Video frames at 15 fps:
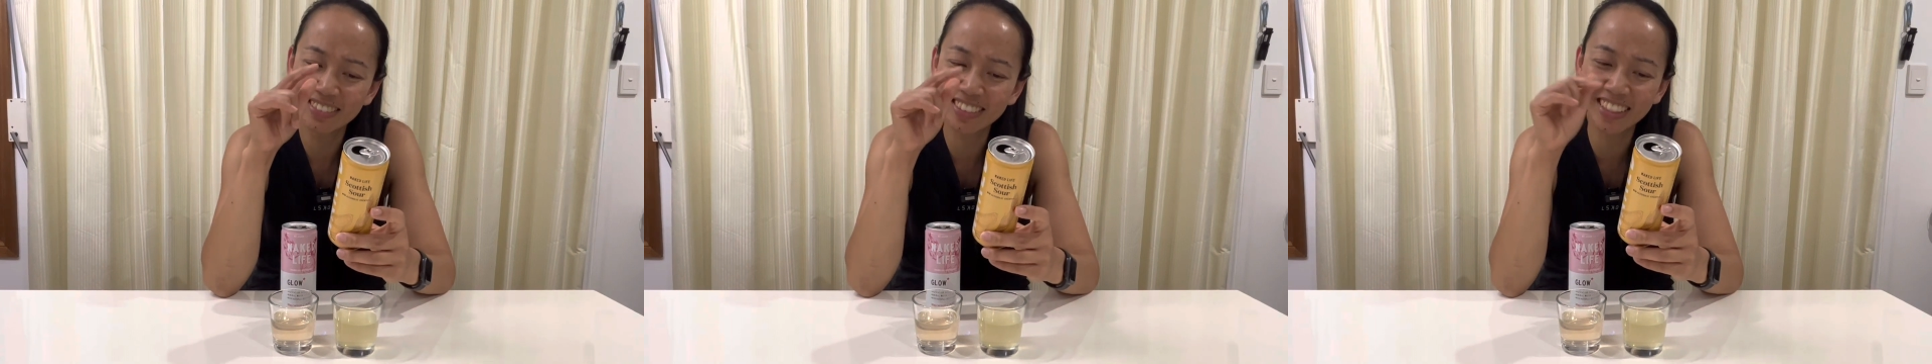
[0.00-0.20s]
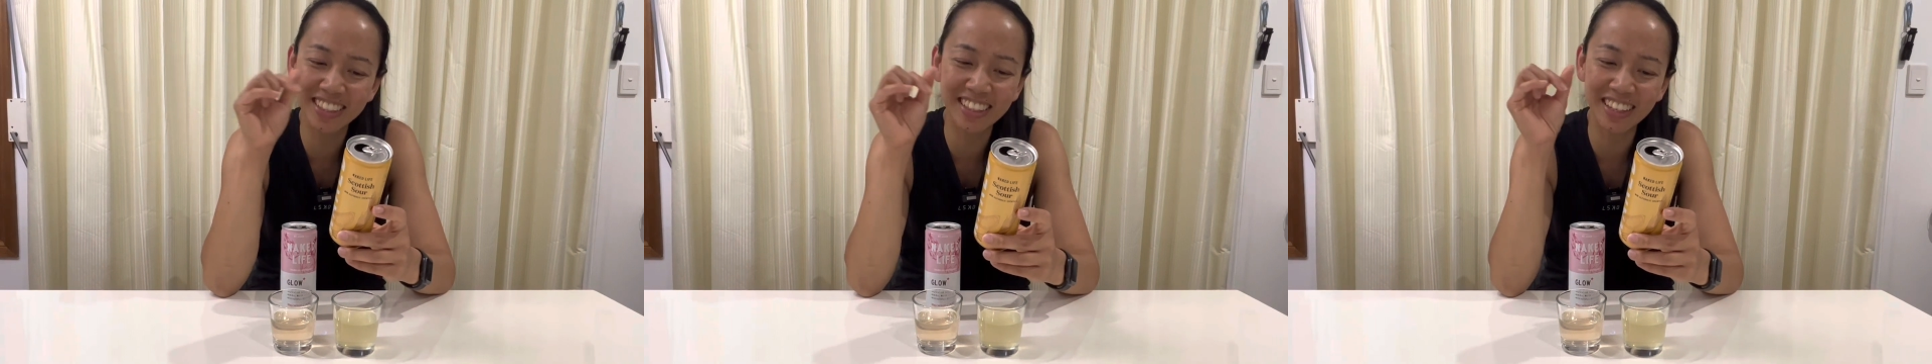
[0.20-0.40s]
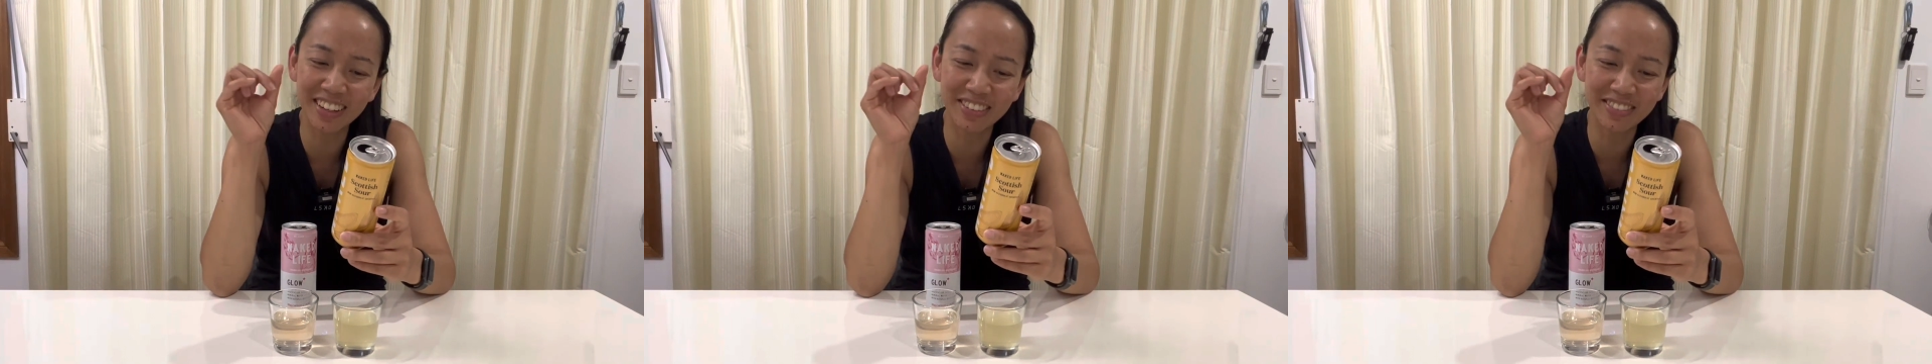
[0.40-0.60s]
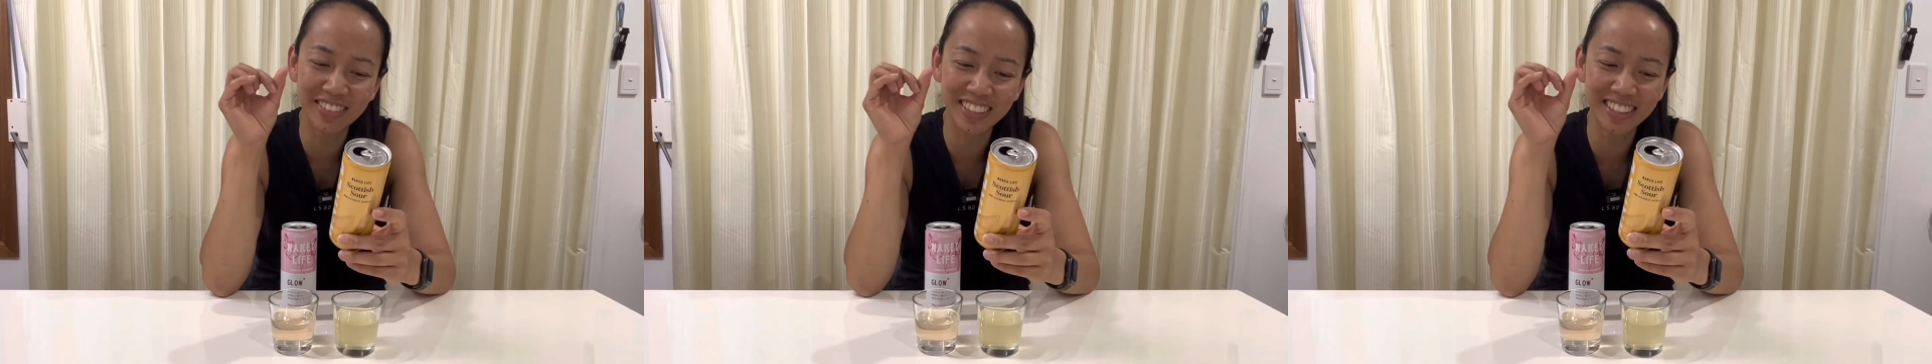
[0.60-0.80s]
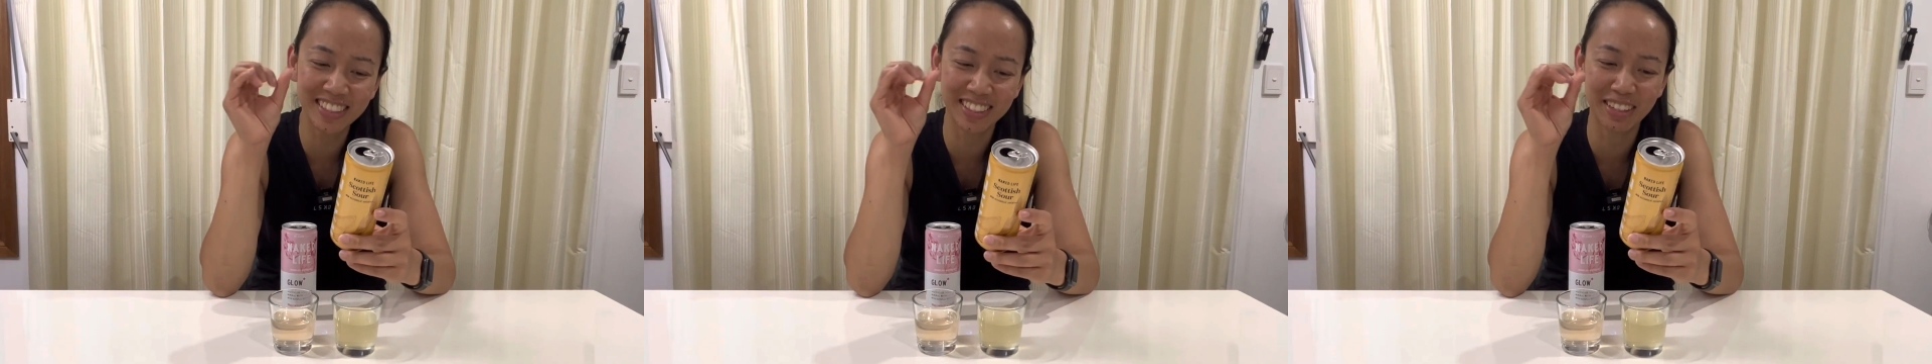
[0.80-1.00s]
with
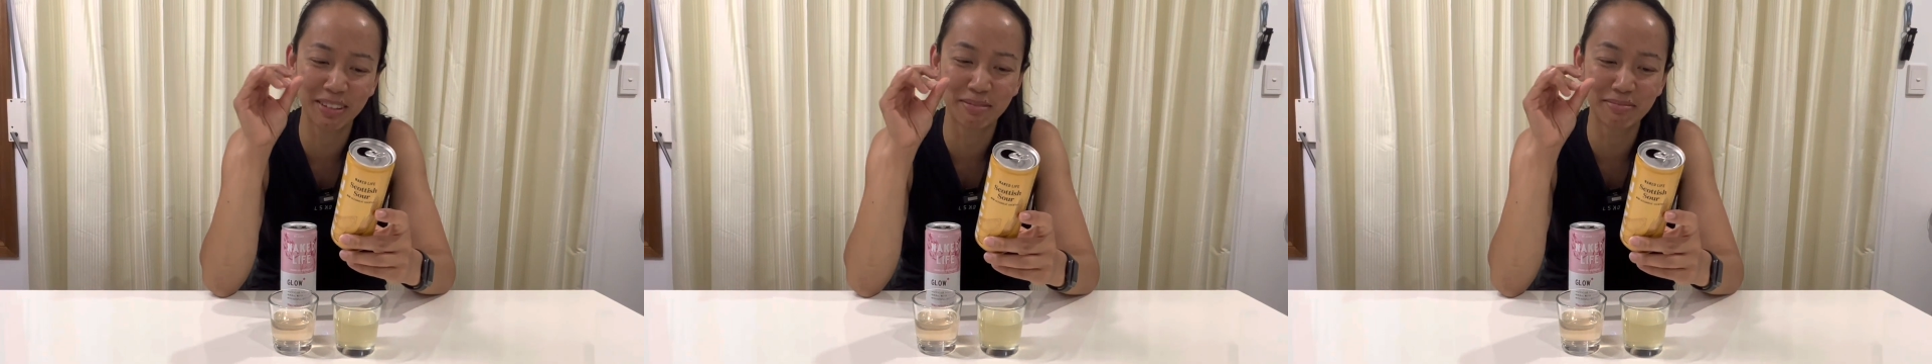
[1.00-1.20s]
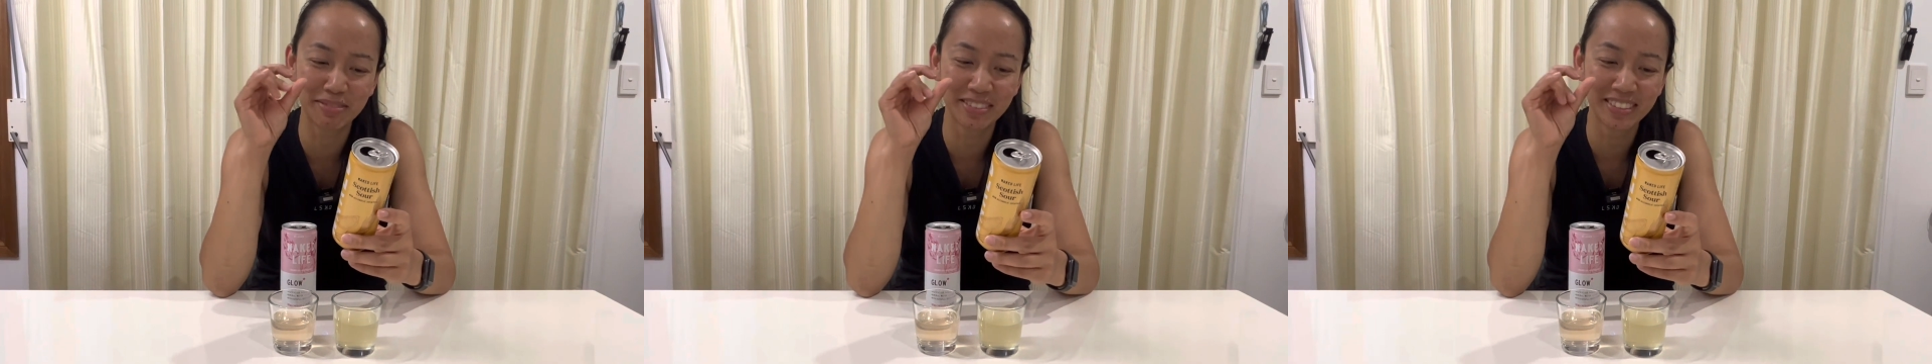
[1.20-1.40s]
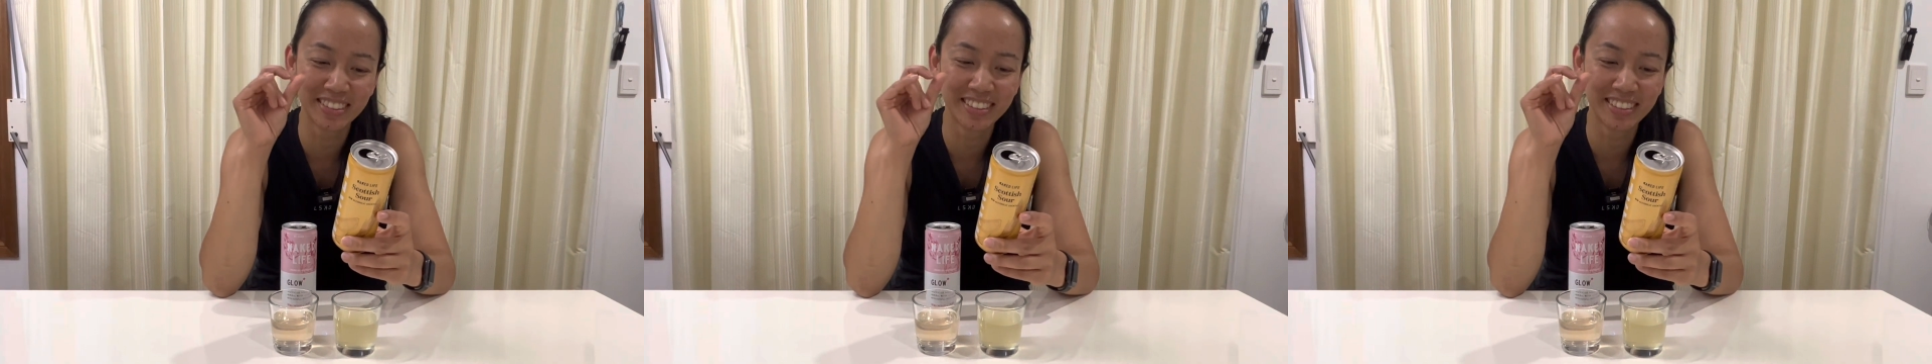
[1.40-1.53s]
every sip.